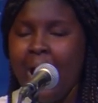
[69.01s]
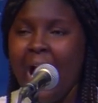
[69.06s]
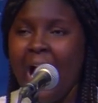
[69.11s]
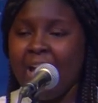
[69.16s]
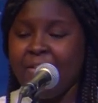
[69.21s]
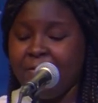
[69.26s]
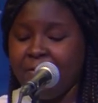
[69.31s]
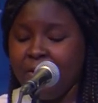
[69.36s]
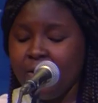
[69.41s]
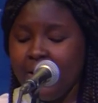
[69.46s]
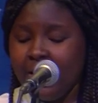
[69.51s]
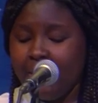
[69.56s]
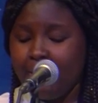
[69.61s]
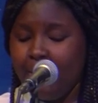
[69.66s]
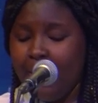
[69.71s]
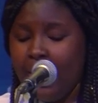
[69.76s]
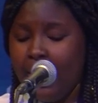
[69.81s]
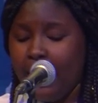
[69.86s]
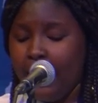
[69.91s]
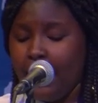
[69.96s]
I feel
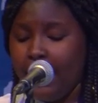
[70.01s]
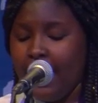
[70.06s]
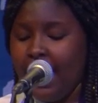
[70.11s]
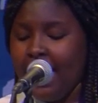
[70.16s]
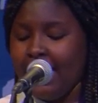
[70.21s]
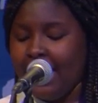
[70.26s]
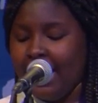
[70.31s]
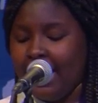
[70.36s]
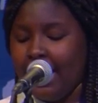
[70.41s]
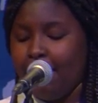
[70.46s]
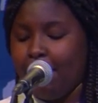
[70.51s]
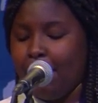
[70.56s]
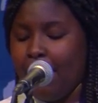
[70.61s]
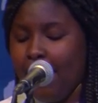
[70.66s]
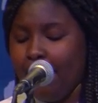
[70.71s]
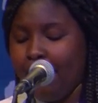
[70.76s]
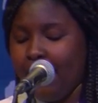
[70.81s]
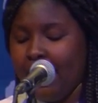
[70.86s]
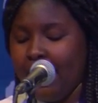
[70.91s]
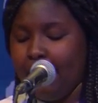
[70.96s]
like a
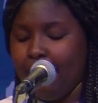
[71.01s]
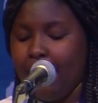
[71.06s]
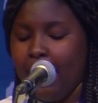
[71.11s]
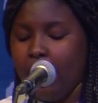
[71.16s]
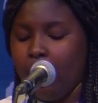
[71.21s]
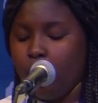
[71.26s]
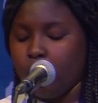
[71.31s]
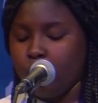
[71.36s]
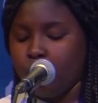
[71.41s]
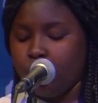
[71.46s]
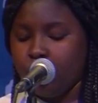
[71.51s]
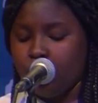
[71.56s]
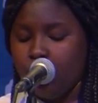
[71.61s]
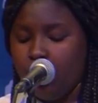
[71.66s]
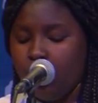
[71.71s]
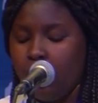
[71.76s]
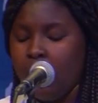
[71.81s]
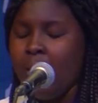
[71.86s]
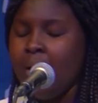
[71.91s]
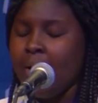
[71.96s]
puppet in my own
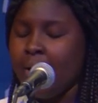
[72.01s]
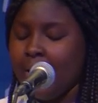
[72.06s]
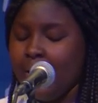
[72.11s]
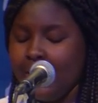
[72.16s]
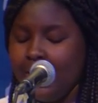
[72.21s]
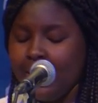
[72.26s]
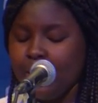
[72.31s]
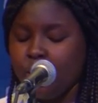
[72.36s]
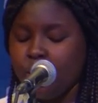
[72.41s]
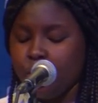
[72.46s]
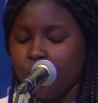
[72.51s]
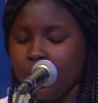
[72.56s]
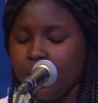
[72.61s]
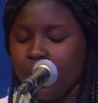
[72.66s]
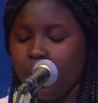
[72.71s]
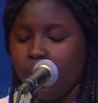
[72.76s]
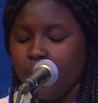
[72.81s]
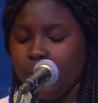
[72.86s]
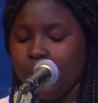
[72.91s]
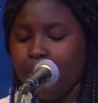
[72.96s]
show. Can I
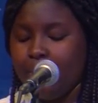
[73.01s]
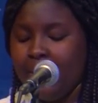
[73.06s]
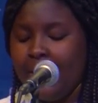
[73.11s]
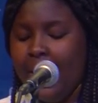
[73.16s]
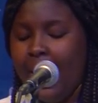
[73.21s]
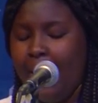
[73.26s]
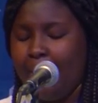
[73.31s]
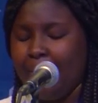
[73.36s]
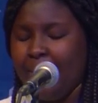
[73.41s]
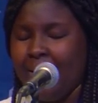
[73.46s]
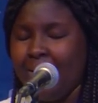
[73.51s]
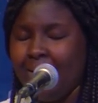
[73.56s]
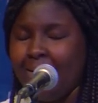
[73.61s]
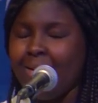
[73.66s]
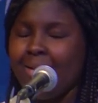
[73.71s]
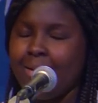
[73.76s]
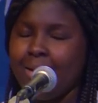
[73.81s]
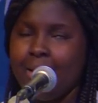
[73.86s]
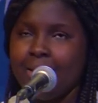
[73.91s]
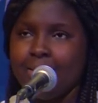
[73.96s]
truly only be happy?
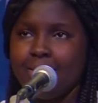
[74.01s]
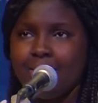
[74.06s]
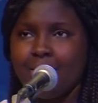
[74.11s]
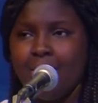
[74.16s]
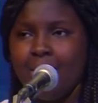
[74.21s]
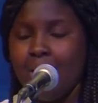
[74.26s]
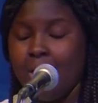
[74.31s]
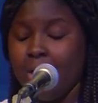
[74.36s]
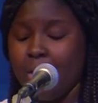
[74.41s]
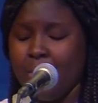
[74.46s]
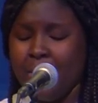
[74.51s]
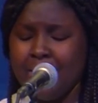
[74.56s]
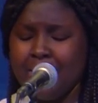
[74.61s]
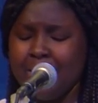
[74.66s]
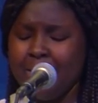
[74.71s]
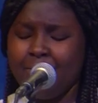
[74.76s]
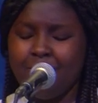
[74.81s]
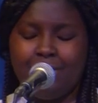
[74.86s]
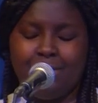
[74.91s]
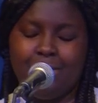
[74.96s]
Yes.
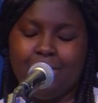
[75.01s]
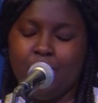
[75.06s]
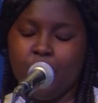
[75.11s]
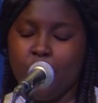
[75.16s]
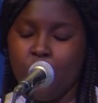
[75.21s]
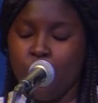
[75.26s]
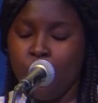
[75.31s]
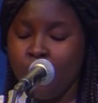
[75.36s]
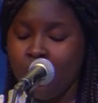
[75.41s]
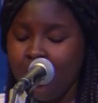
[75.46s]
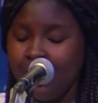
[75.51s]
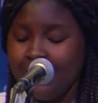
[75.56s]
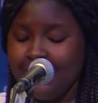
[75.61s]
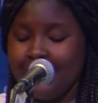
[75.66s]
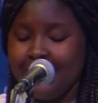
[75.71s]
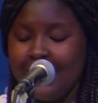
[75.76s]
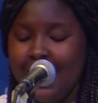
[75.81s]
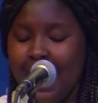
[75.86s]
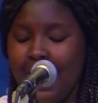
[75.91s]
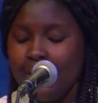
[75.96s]
Aggressive? No.
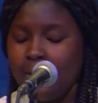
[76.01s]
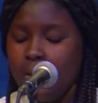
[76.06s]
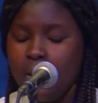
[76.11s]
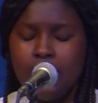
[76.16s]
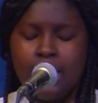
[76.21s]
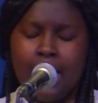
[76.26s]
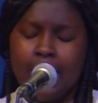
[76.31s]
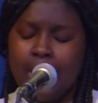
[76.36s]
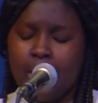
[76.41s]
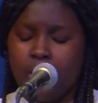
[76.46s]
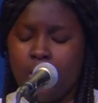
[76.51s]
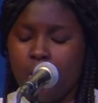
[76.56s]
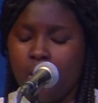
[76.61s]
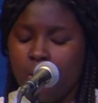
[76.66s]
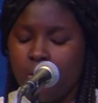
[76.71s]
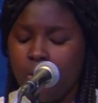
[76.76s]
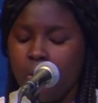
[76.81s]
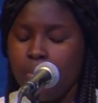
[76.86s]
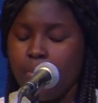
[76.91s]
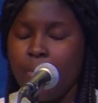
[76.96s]
Sad? Not at
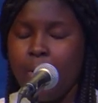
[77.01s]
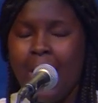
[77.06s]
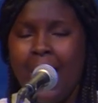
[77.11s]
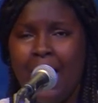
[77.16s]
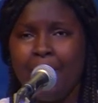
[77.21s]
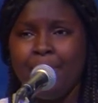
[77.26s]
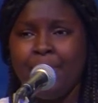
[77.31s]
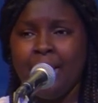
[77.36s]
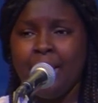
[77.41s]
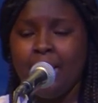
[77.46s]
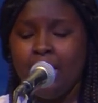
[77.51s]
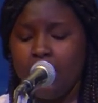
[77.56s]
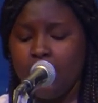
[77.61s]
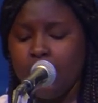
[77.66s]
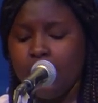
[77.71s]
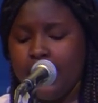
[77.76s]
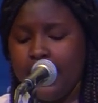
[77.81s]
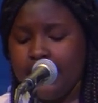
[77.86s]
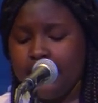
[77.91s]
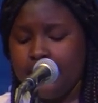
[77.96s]
all. But happy?
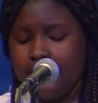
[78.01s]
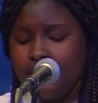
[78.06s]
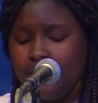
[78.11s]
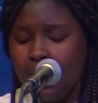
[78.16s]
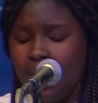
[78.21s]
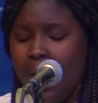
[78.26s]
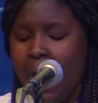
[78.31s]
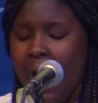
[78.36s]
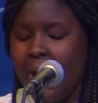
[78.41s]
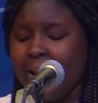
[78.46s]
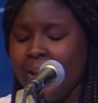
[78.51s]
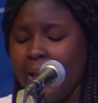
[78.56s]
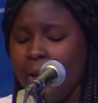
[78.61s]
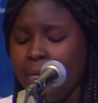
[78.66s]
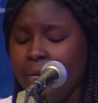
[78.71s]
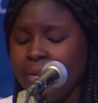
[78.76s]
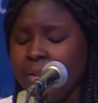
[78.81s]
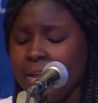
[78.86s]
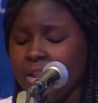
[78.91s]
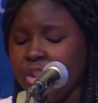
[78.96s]
Yes. I
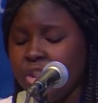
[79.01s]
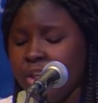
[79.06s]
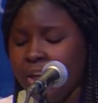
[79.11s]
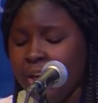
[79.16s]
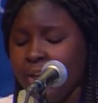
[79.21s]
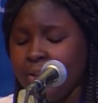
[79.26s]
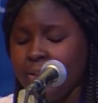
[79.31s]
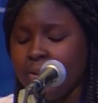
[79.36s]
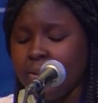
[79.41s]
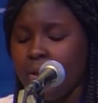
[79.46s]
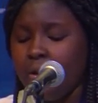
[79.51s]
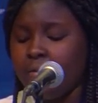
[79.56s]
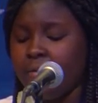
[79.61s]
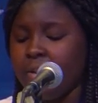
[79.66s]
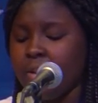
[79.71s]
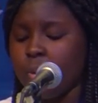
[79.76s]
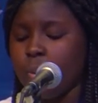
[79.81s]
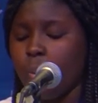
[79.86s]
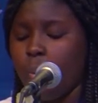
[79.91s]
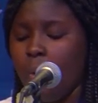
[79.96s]
carry the chains of
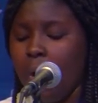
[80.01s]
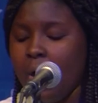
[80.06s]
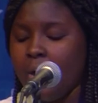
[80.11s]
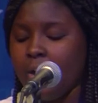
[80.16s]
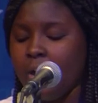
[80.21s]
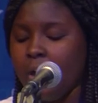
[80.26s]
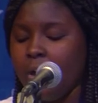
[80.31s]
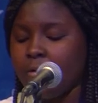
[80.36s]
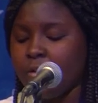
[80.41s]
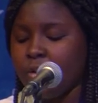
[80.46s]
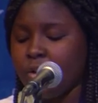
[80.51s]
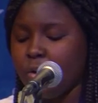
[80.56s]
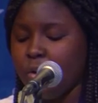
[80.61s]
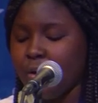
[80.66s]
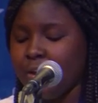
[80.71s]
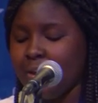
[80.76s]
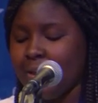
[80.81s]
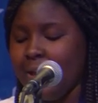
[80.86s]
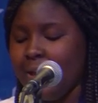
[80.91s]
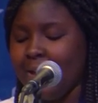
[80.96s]
this one-off
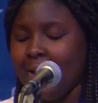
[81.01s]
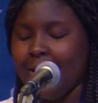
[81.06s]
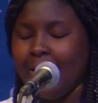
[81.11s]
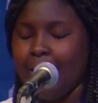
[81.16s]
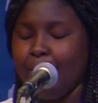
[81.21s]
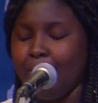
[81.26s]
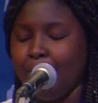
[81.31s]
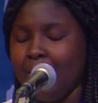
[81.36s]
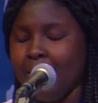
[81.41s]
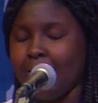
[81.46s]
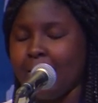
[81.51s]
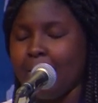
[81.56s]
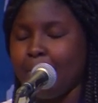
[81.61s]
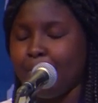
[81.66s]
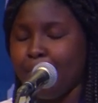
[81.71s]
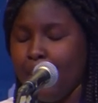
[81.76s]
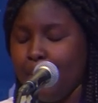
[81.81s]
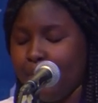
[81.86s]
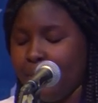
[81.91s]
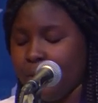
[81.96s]
storyline like a million
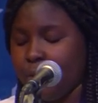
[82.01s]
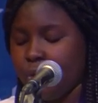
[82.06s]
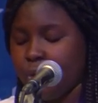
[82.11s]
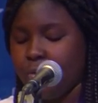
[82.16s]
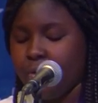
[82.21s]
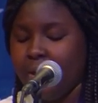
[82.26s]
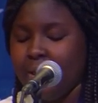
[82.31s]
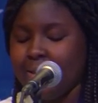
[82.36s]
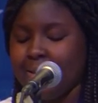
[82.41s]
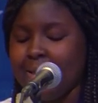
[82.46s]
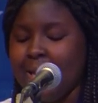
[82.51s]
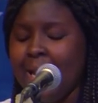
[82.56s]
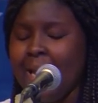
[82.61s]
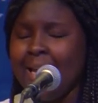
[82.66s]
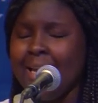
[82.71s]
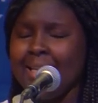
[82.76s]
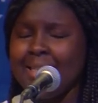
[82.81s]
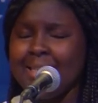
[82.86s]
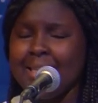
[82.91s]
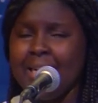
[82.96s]
puppet strings.
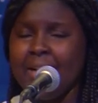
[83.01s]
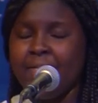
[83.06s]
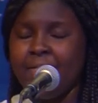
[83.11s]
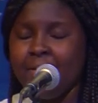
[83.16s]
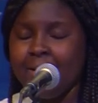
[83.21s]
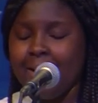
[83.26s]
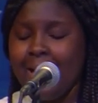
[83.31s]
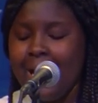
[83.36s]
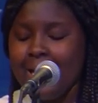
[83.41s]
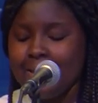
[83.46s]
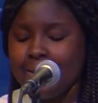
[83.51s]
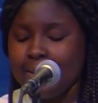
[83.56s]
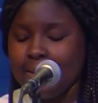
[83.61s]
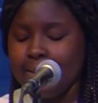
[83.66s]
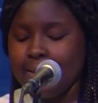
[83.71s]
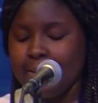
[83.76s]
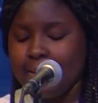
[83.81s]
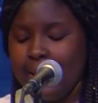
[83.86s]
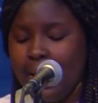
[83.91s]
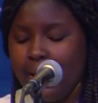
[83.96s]
It's an
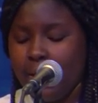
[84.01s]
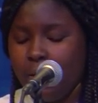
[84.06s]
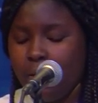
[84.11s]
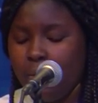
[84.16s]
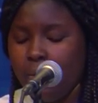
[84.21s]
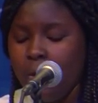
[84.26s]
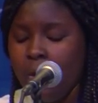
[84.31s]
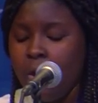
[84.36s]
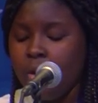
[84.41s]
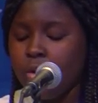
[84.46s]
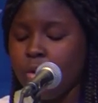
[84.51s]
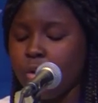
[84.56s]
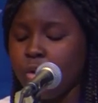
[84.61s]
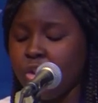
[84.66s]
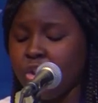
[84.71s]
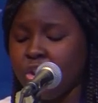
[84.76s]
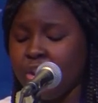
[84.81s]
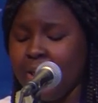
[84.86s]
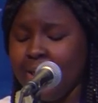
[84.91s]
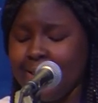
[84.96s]
everlasting cycle.
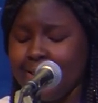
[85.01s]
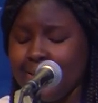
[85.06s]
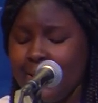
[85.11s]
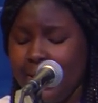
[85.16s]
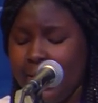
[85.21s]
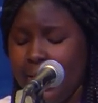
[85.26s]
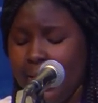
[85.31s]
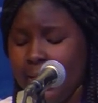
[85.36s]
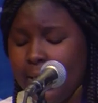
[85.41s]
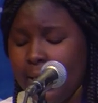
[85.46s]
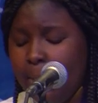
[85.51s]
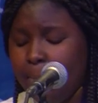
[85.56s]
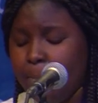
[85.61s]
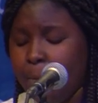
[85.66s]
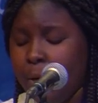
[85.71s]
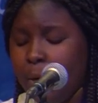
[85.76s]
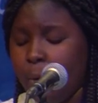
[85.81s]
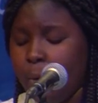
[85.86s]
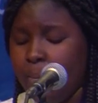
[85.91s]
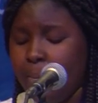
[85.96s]
Those chains I cannot
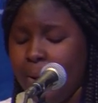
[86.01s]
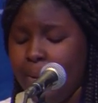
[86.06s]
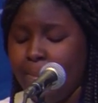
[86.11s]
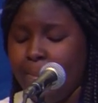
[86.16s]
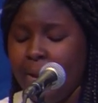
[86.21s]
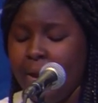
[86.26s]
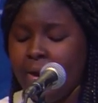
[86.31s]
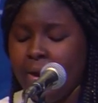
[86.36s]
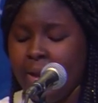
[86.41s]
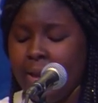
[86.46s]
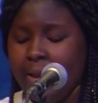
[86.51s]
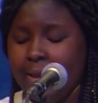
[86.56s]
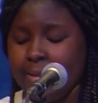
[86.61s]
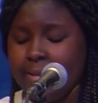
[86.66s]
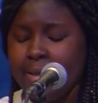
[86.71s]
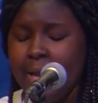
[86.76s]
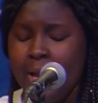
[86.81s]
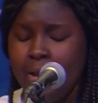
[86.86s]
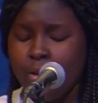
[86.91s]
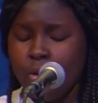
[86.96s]
break with my bare
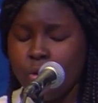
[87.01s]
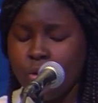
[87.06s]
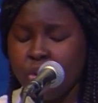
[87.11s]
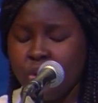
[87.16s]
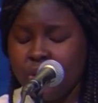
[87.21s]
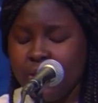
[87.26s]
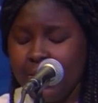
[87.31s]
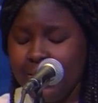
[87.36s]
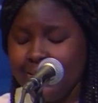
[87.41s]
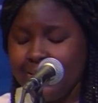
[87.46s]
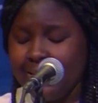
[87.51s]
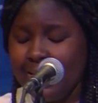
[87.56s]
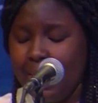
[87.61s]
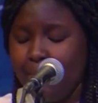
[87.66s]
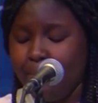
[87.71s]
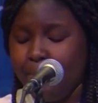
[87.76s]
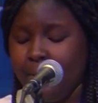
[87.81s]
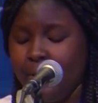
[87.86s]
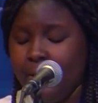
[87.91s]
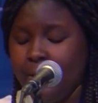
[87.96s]
hands. Those chains
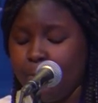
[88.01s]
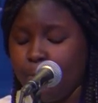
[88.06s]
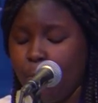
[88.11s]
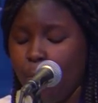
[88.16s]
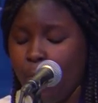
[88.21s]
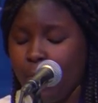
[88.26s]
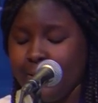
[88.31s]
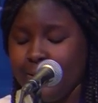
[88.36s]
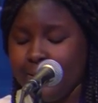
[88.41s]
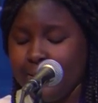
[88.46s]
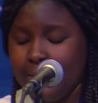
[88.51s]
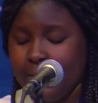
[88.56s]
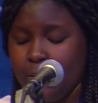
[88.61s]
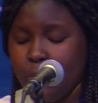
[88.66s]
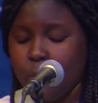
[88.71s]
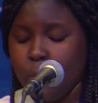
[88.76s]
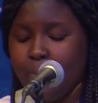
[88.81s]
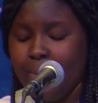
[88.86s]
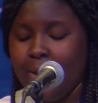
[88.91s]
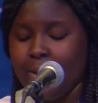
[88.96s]
that bleed poison
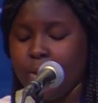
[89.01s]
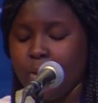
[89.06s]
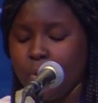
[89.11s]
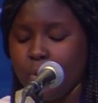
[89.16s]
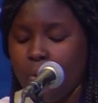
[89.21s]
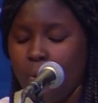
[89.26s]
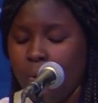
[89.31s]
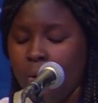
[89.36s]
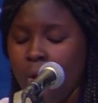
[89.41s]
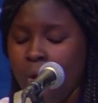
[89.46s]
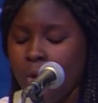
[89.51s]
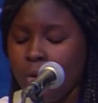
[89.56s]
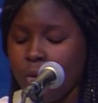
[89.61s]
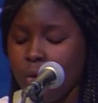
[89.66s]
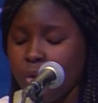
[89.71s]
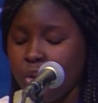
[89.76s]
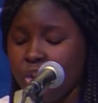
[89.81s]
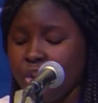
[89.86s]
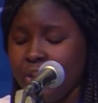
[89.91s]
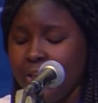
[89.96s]
into my soul.
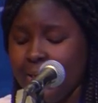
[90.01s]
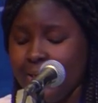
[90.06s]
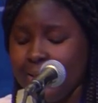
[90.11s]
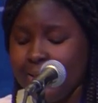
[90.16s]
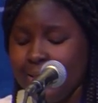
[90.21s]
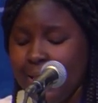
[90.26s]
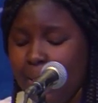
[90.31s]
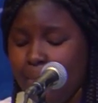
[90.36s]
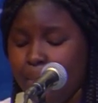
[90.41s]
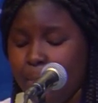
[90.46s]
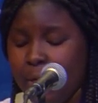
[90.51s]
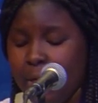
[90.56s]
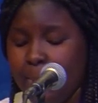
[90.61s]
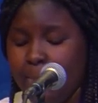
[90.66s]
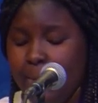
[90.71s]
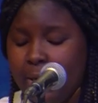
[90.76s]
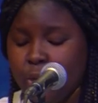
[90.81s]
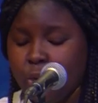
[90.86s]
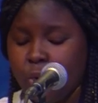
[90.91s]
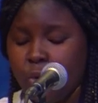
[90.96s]
Those chains that break
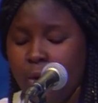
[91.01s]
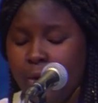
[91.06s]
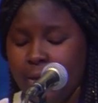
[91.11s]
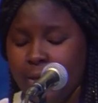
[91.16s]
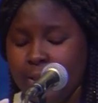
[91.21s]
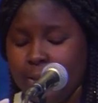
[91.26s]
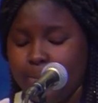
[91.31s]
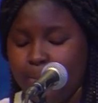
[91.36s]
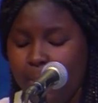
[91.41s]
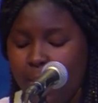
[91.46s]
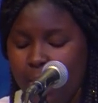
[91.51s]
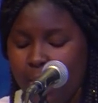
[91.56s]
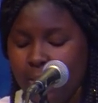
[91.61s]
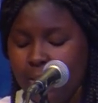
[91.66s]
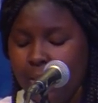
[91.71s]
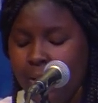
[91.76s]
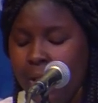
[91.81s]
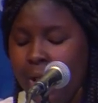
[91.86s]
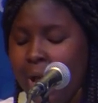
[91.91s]
my strongest bond.